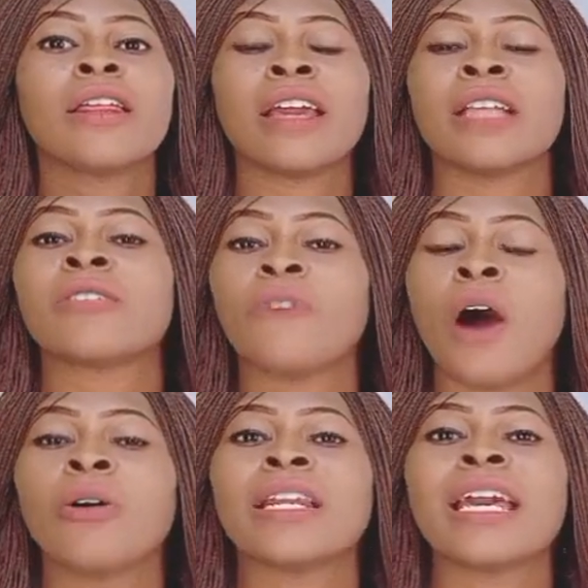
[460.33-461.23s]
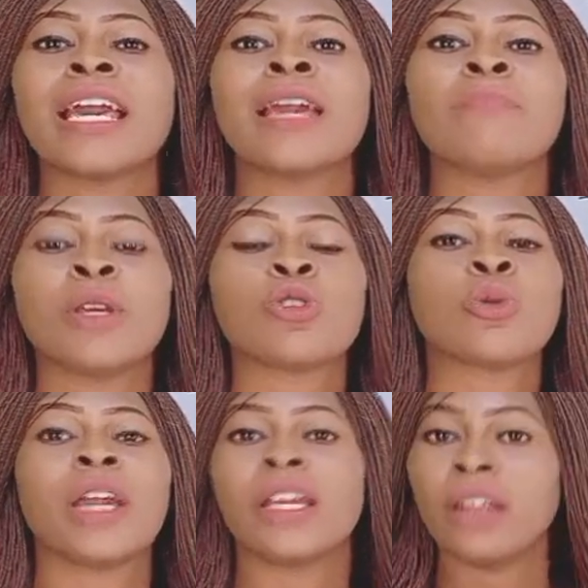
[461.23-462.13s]
it's found in
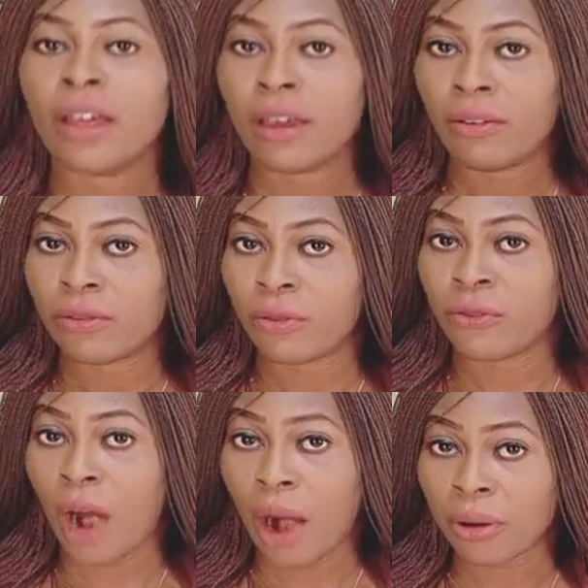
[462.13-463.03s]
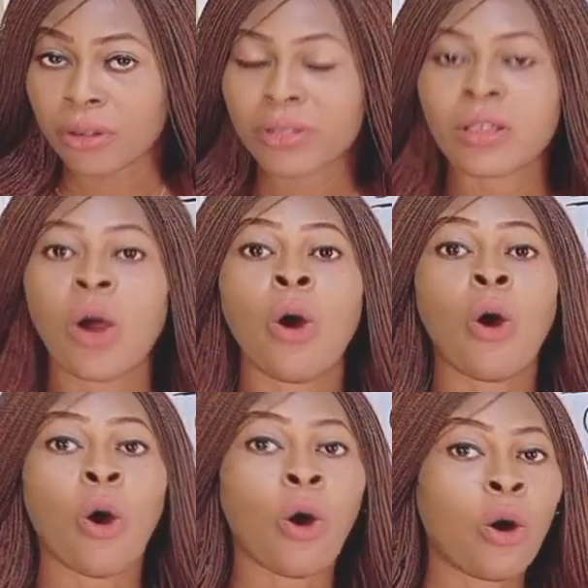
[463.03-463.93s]
between vowels
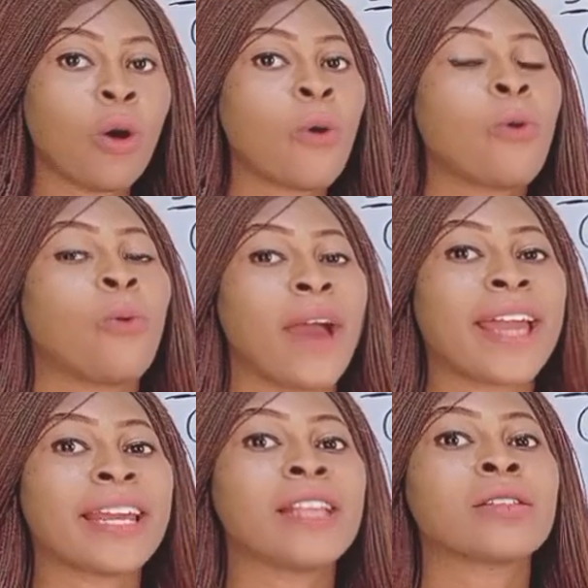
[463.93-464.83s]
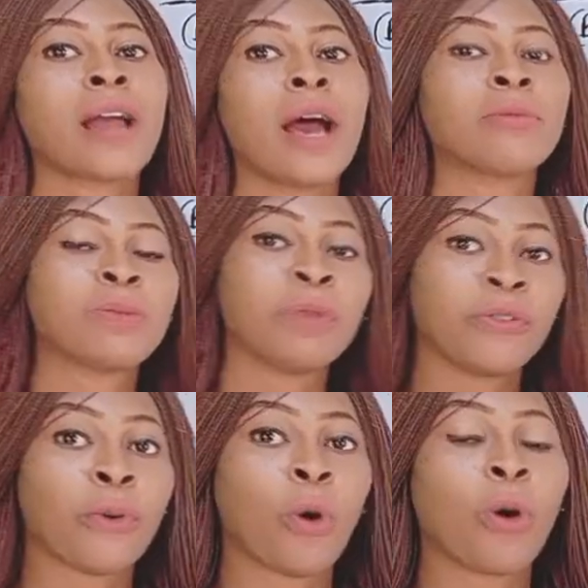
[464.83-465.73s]
or when it comes
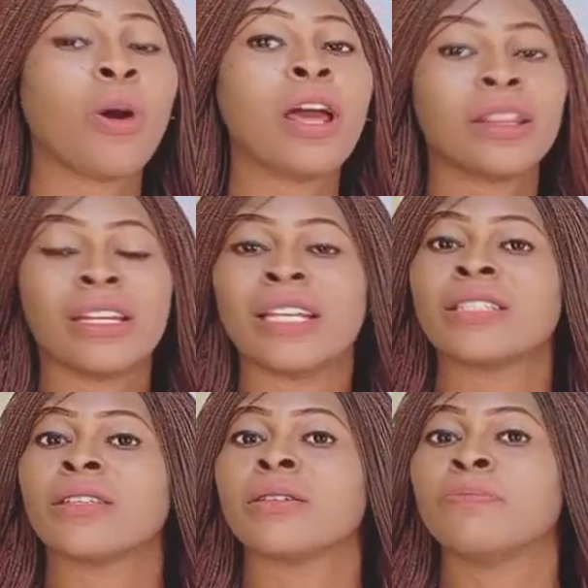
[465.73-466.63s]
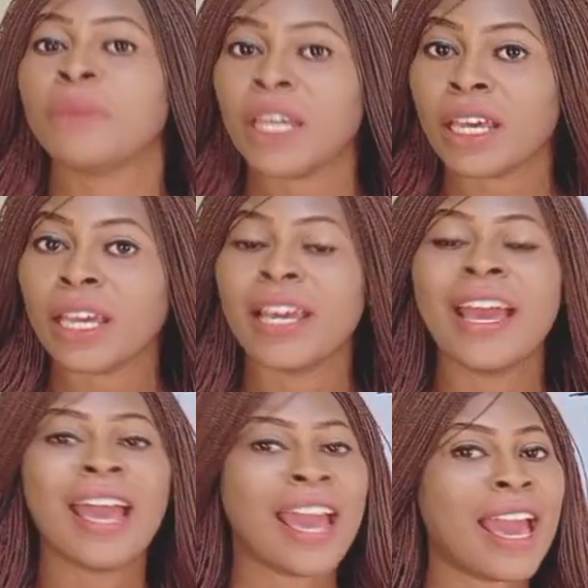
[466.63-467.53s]
before the letters
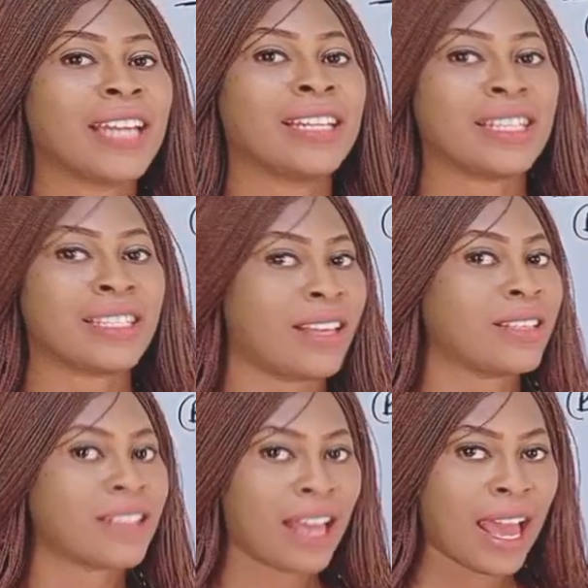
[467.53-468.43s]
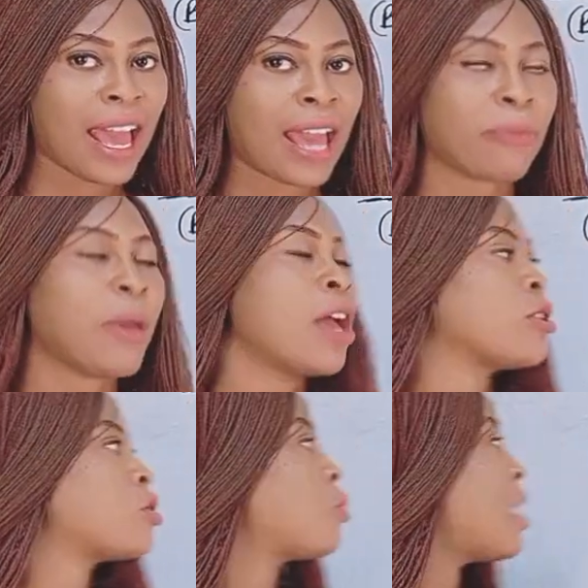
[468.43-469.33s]
B and letters M. So